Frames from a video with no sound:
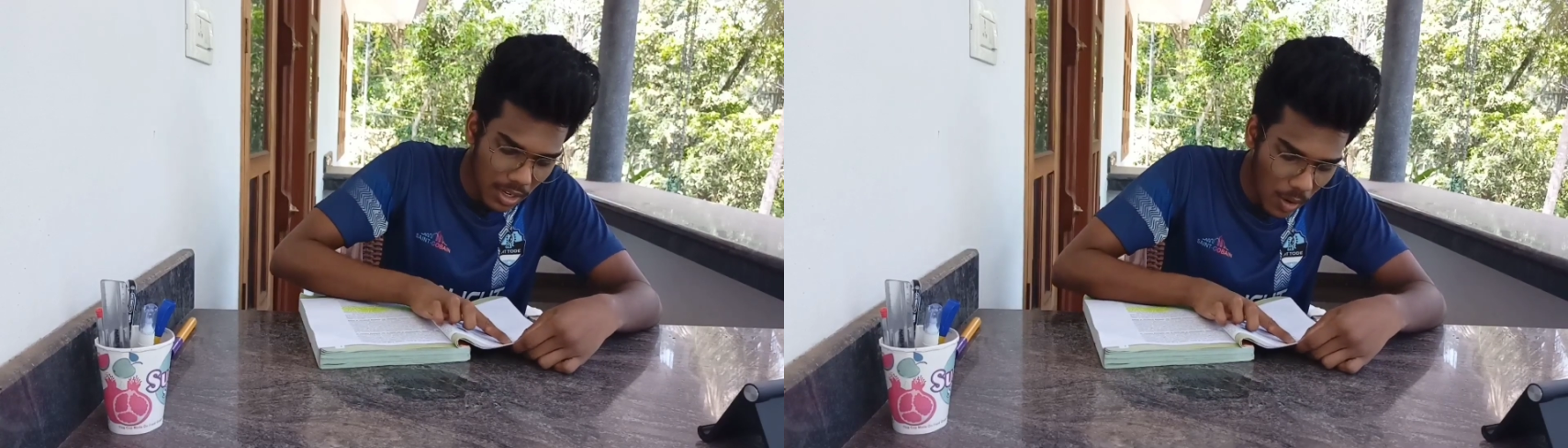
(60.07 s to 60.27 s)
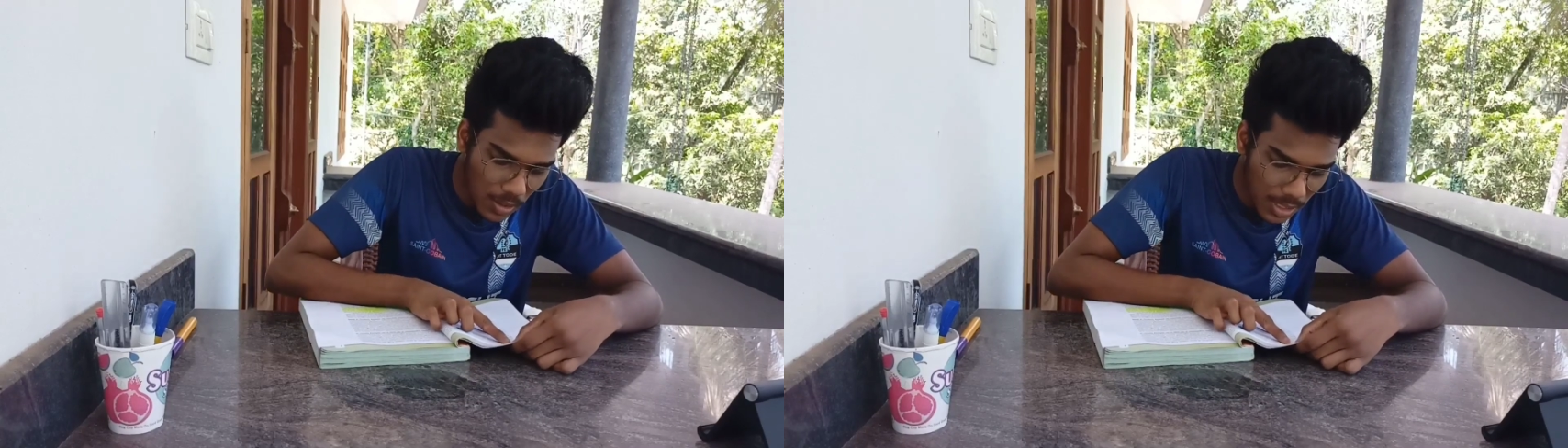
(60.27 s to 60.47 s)

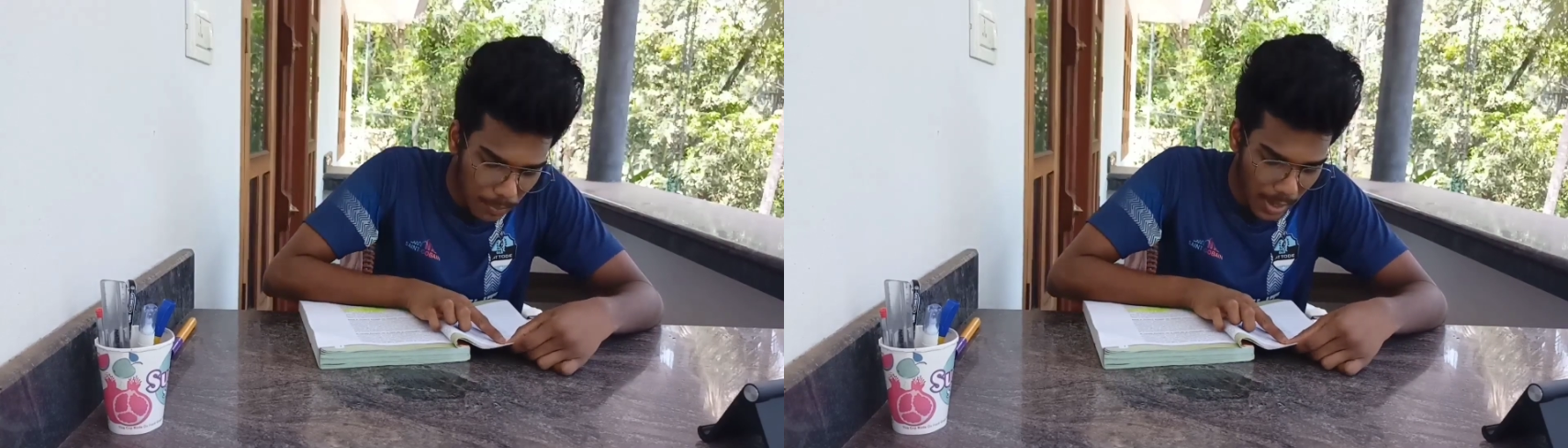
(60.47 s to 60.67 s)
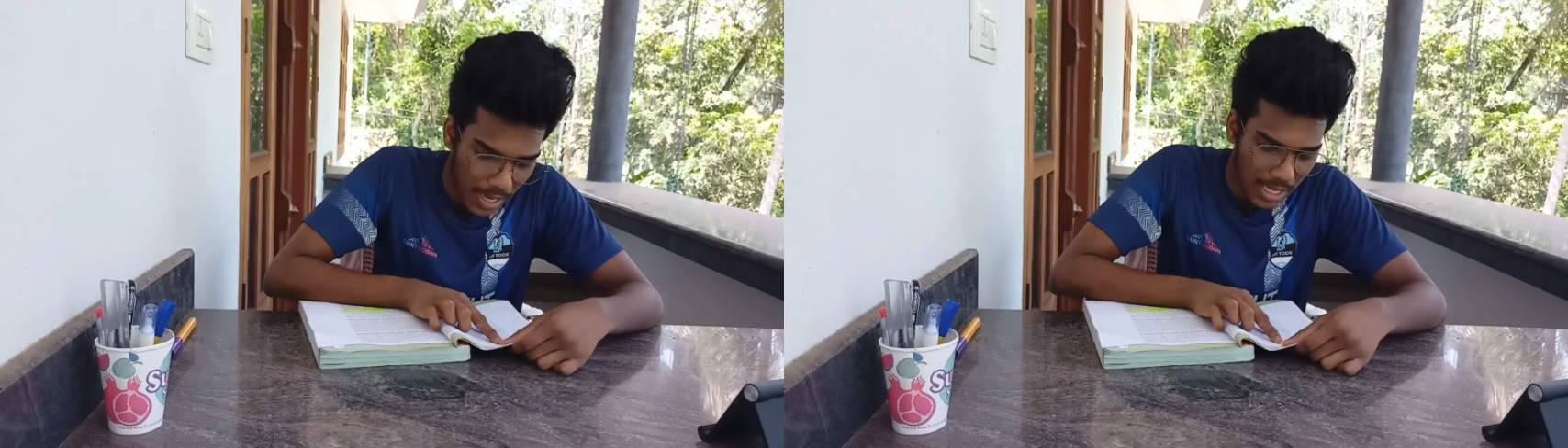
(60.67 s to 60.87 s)
grows
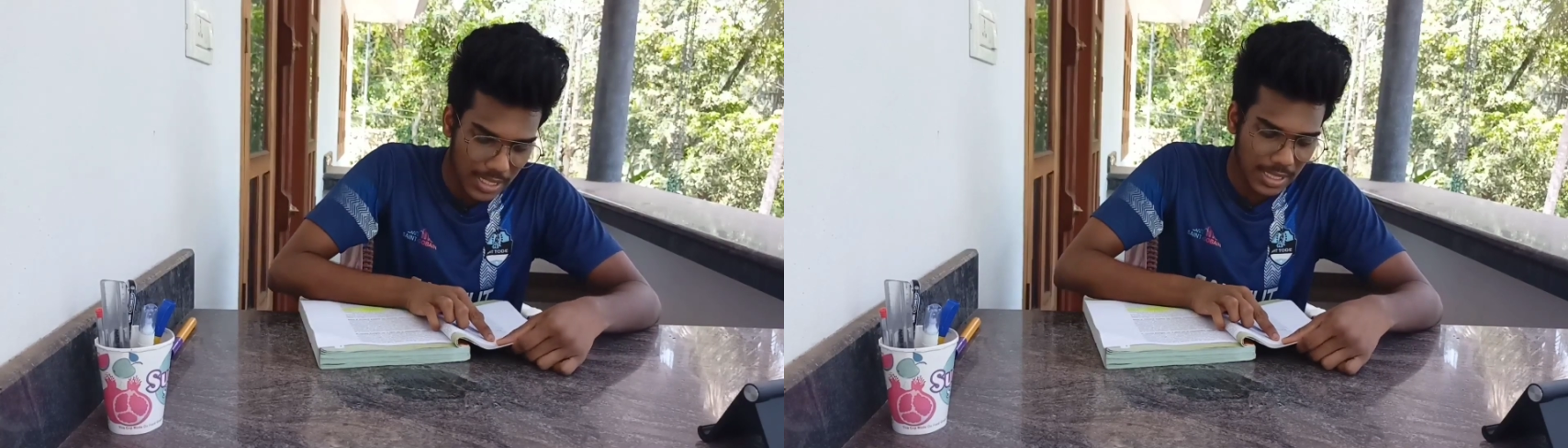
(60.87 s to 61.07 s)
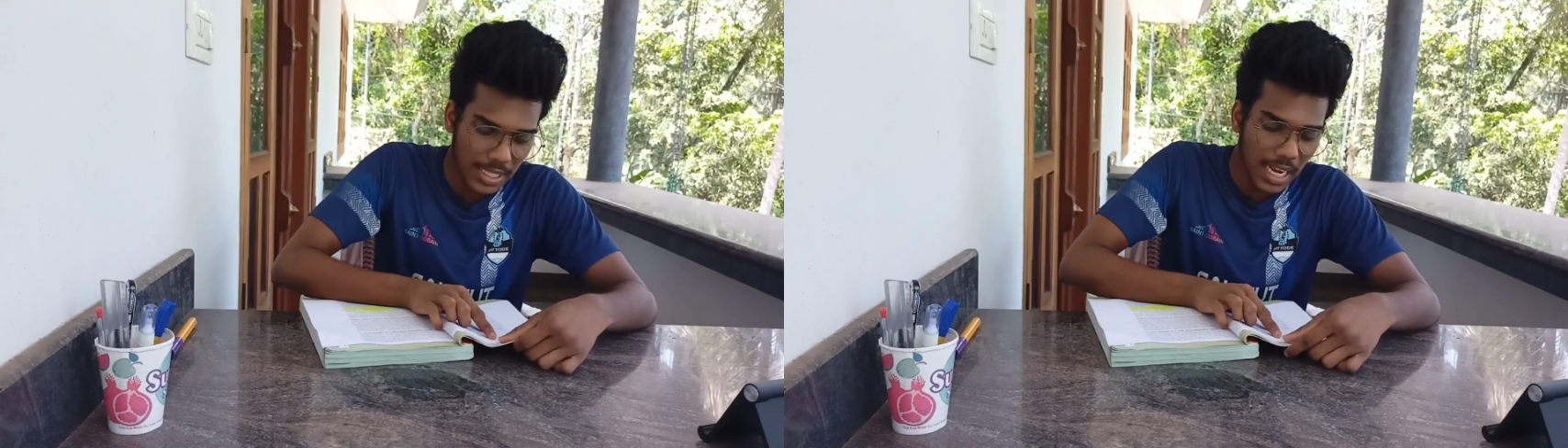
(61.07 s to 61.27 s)
by
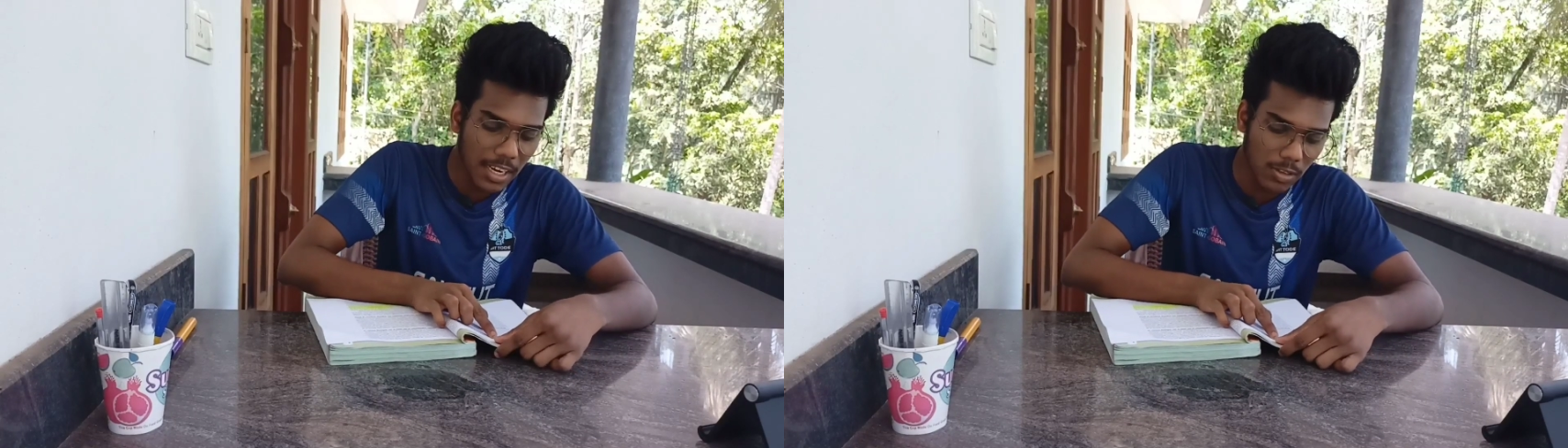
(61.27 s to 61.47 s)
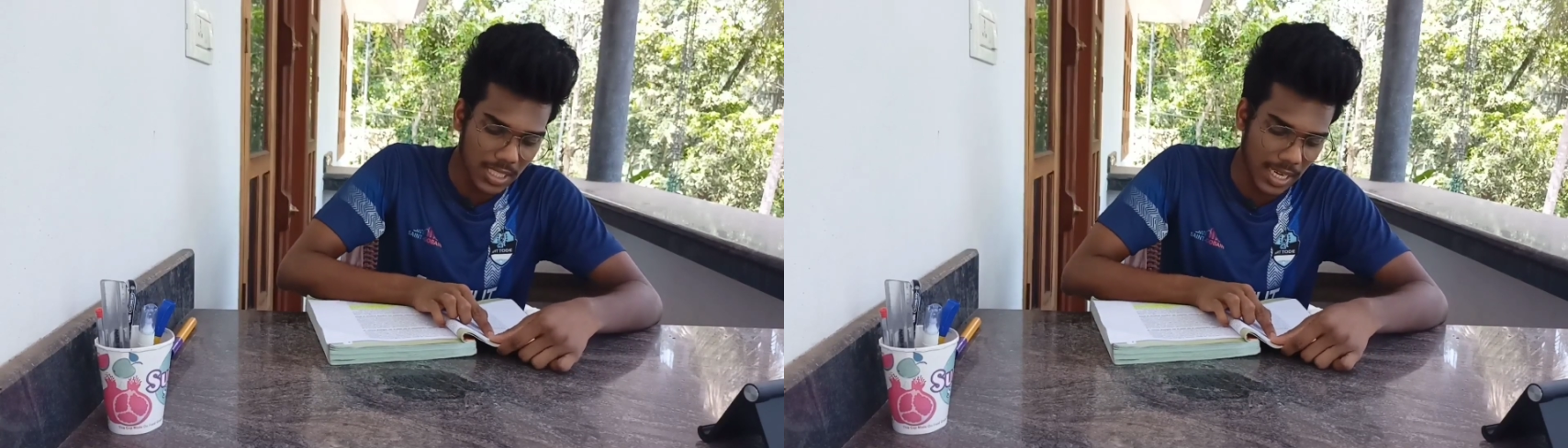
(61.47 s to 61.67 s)
cell
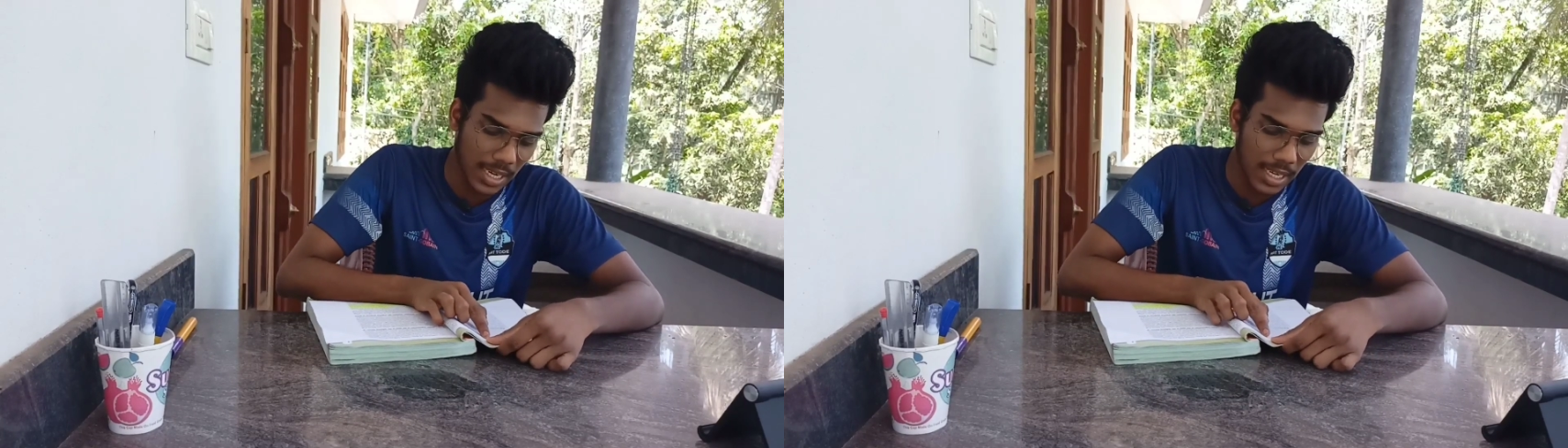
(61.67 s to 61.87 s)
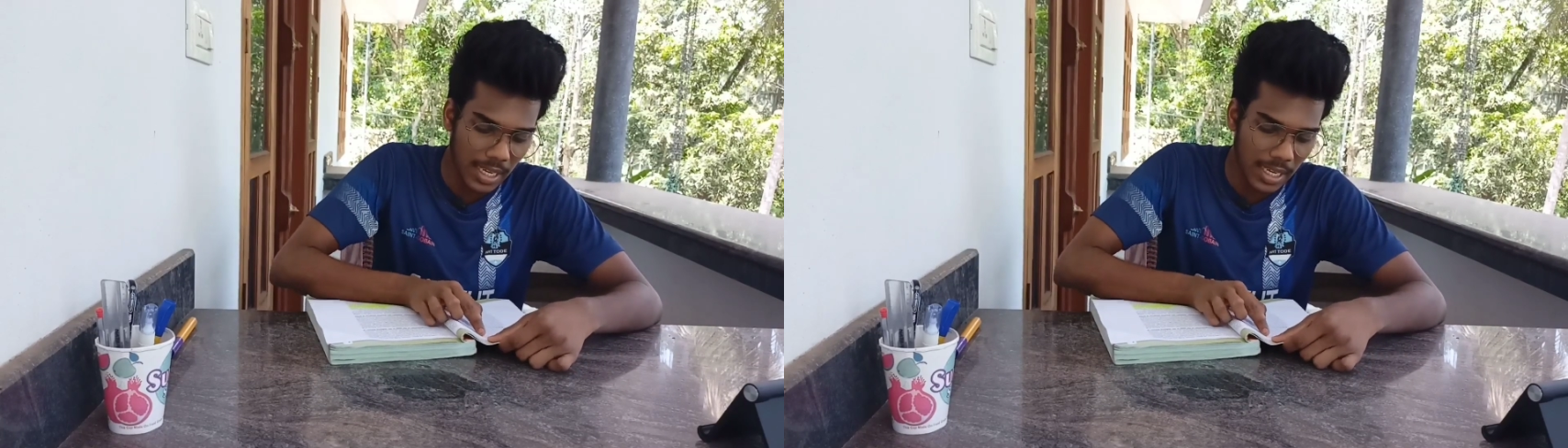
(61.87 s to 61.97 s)
division.